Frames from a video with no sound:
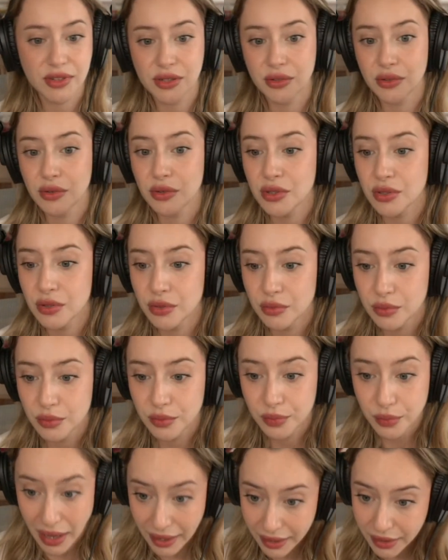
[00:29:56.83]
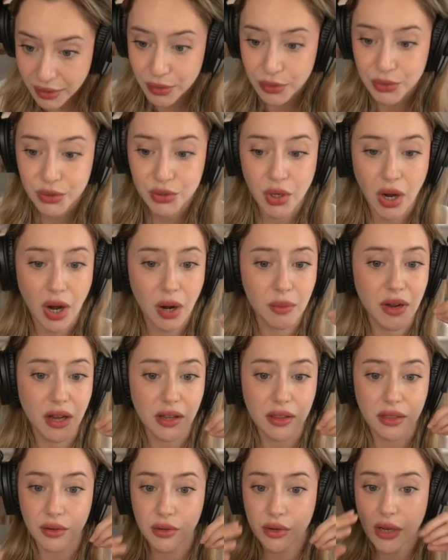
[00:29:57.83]
through medical trauma,
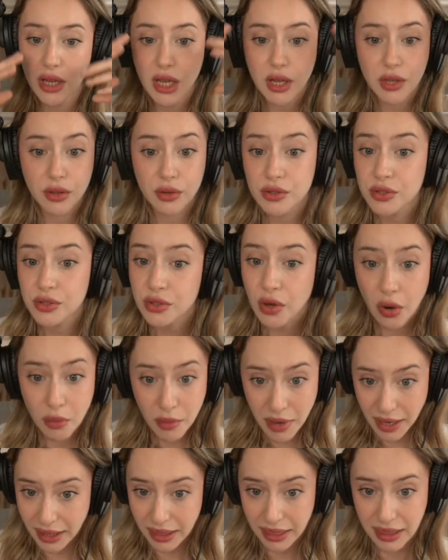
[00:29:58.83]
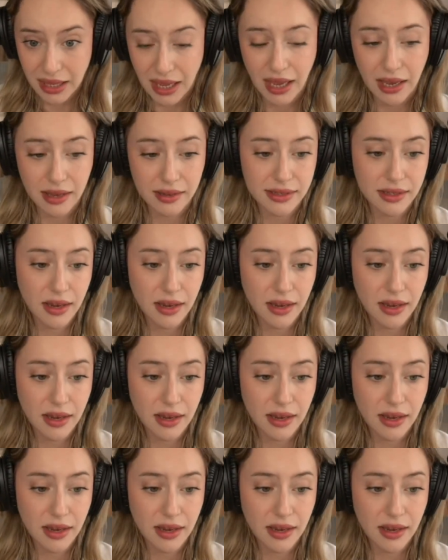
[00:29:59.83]
through so many things.